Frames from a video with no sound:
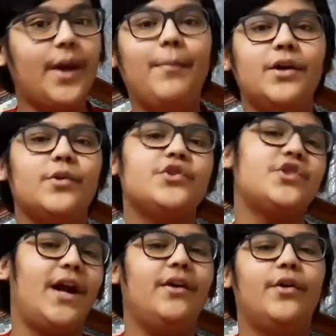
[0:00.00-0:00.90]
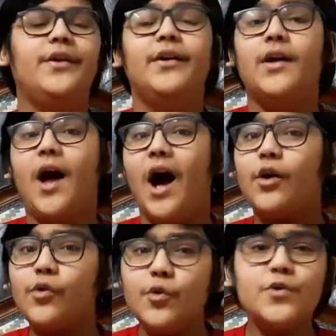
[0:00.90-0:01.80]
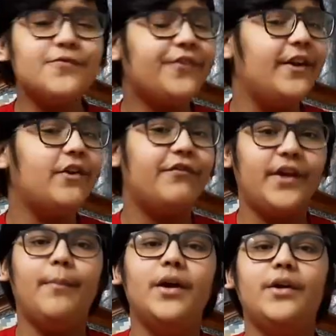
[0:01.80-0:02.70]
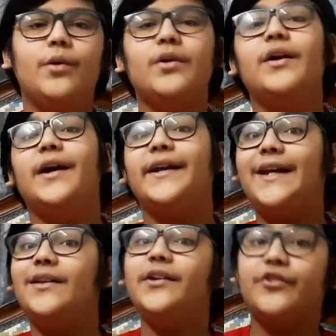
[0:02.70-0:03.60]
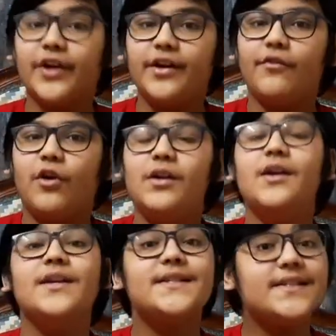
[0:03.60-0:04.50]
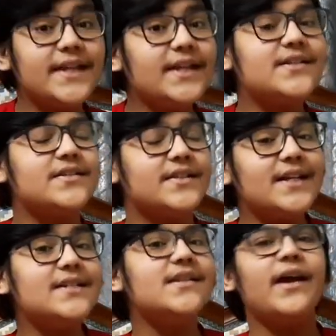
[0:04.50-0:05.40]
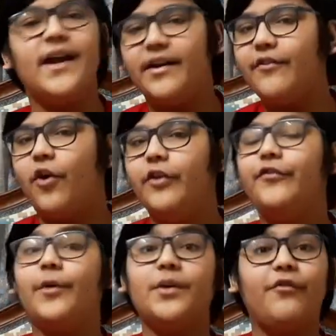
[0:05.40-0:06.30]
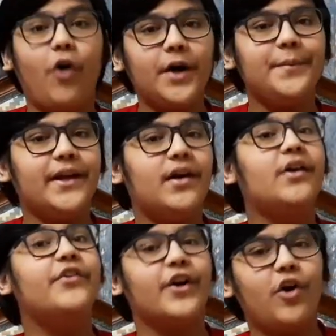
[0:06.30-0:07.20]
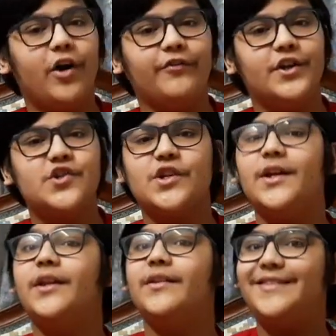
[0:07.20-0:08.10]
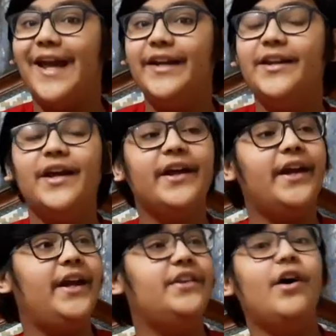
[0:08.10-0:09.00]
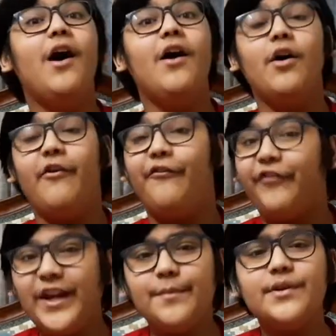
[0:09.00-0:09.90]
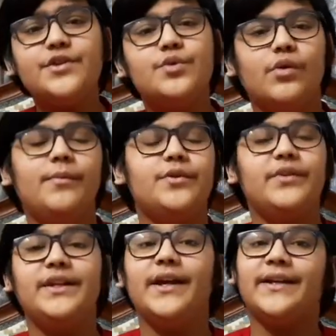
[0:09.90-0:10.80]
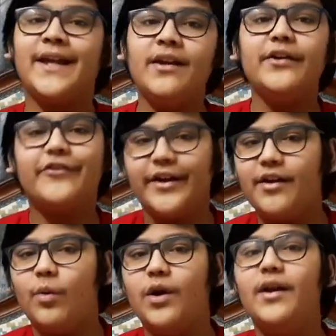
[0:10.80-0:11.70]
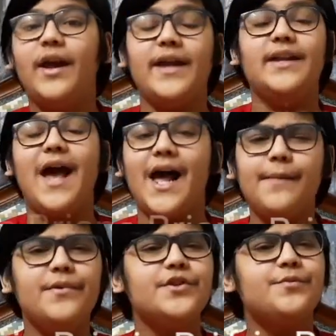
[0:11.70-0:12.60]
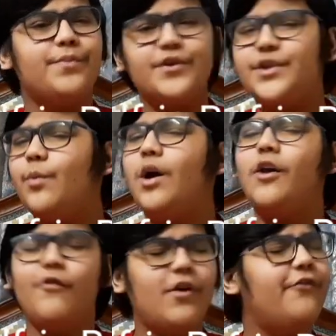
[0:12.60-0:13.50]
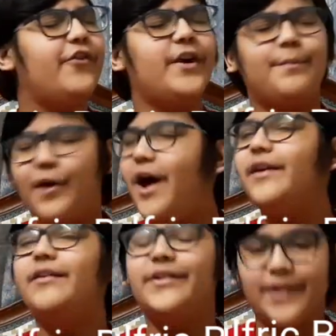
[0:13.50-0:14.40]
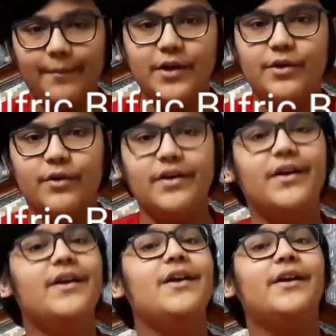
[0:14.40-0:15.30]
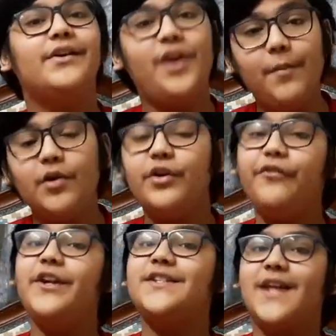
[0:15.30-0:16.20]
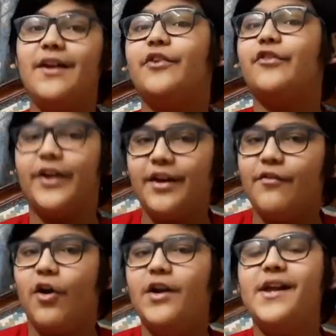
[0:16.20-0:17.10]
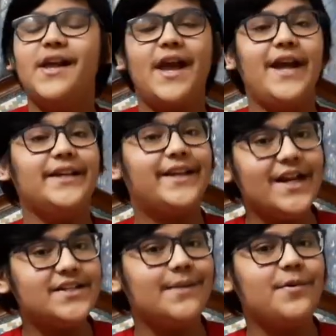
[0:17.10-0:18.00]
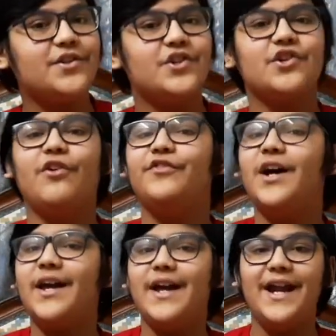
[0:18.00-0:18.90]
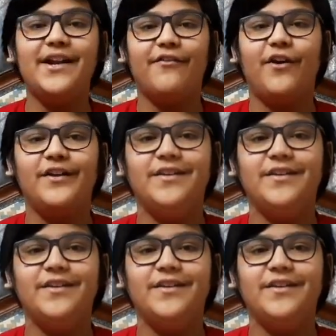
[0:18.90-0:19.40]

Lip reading: Dumbledore's childhood. A close friend of Dumbledore, Gellert Grindelwald, steals the Elder Wand from the wand maker Gregorowitch. Then, in the famous duel between Gellert Grindelwald and Albus Percival Wulfric Brian Dumbledore, Dumbledore defeats Gellert Grindelwald and gets the possession of the Elder Wand.